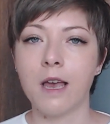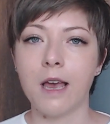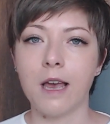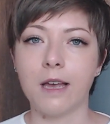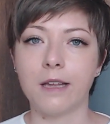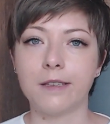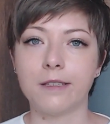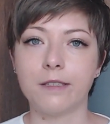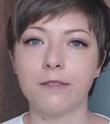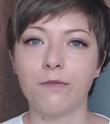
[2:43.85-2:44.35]

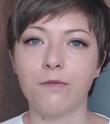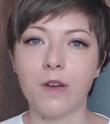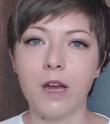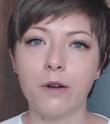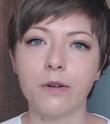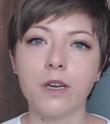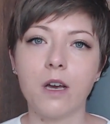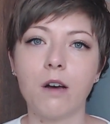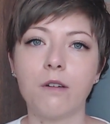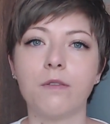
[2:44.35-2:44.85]
And
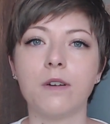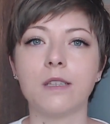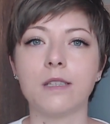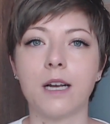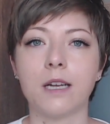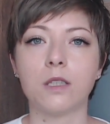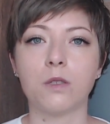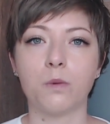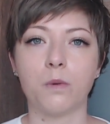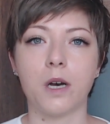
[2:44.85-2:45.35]
very often
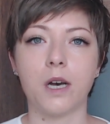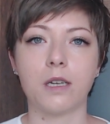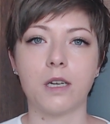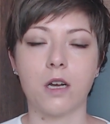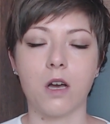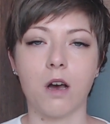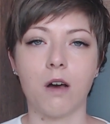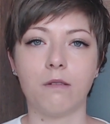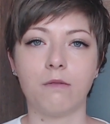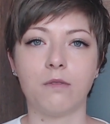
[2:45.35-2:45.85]
that's where the
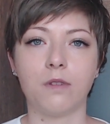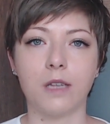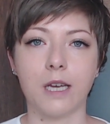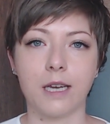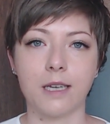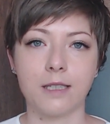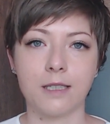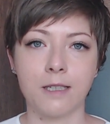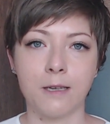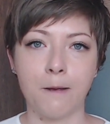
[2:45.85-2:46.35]

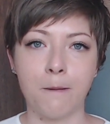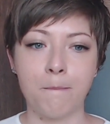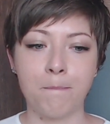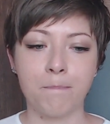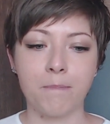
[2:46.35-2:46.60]
conflicts